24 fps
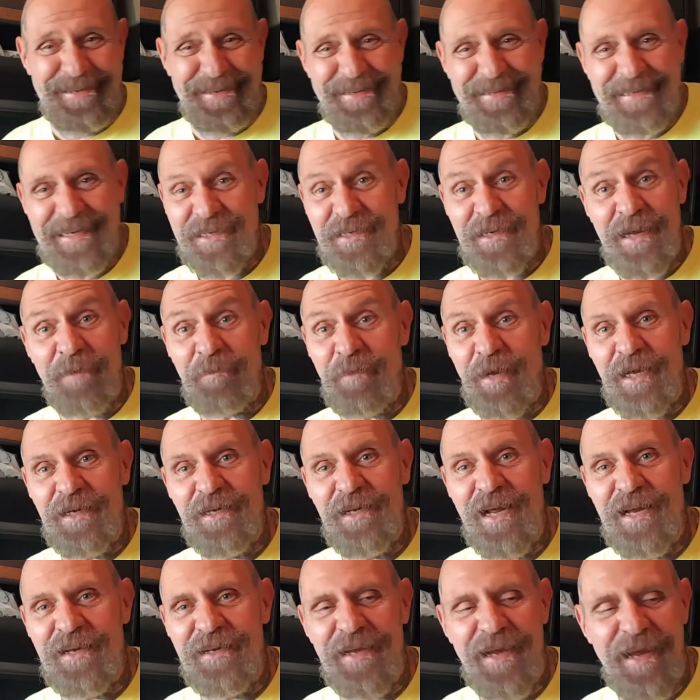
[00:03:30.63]
that's, I'm not
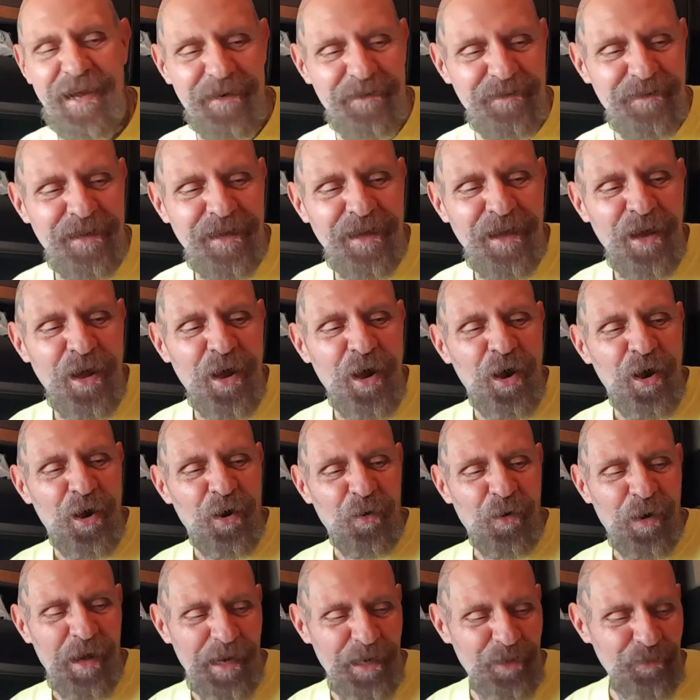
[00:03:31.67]
done yet.
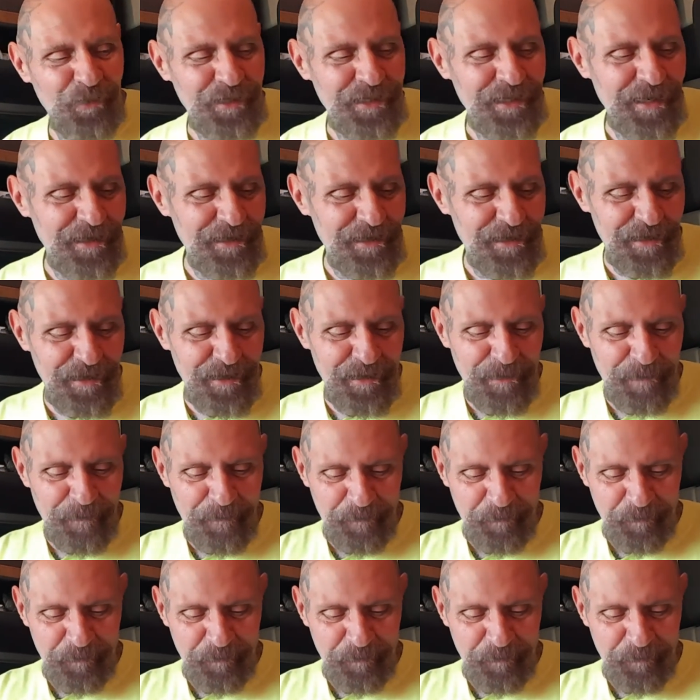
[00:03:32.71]
While I was in there,